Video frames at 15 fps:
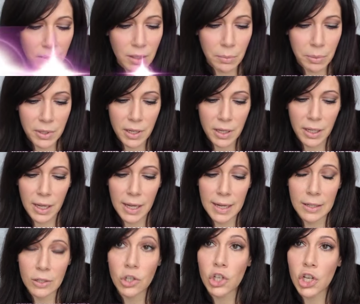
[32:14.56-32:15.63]
lipstick
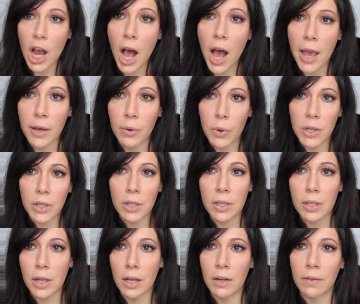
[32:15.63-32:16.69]
in Chai, which
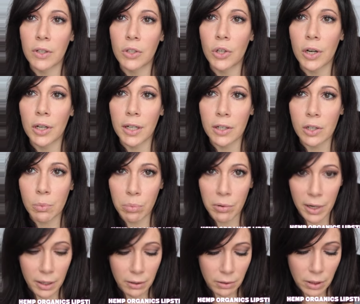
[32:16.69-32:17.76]
is kind of a darkish
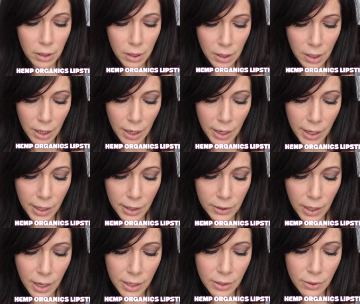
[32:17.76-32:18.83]
brown,
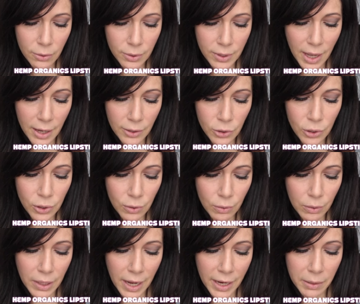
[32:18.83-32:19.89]
and I use that to
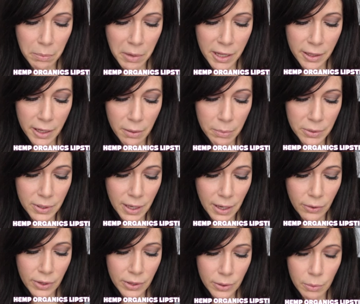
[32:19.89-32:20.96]
line my lips.
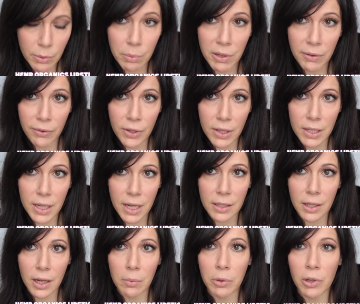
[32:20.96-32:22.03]
Now this would be for the
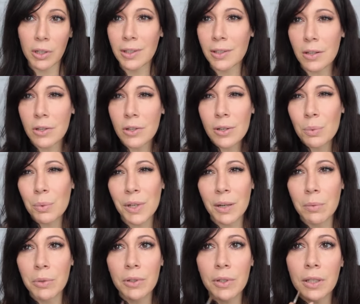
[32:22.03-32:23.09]
daytime look. This is just what
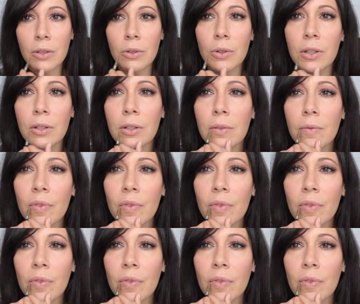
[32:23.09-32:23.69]
I'm doing. You can